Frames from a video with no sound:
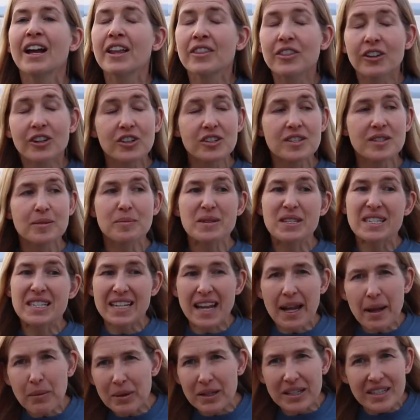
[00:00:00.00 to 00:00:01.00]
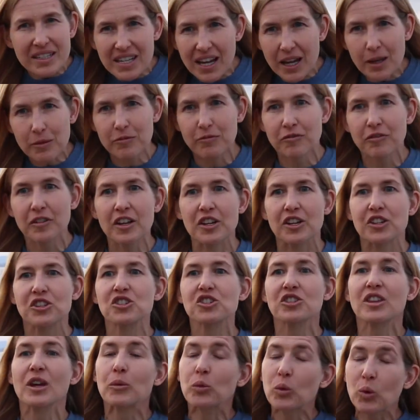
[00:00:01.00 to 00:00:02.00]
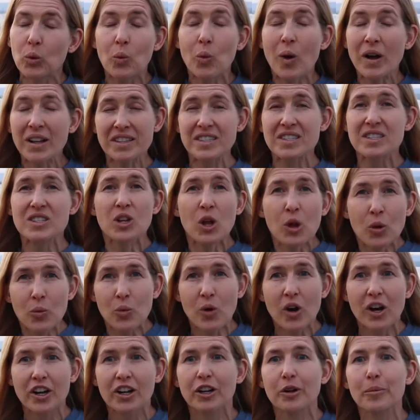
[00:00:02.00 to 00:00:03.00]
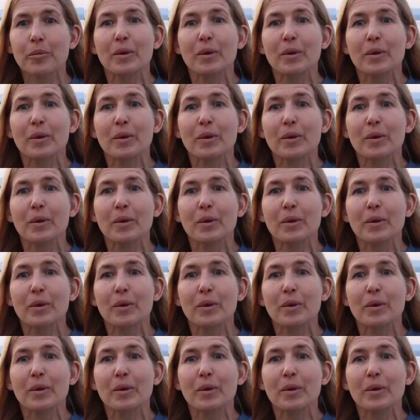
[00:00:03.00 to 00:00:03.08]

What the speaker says: there are some salmon-type fish that were once saltwater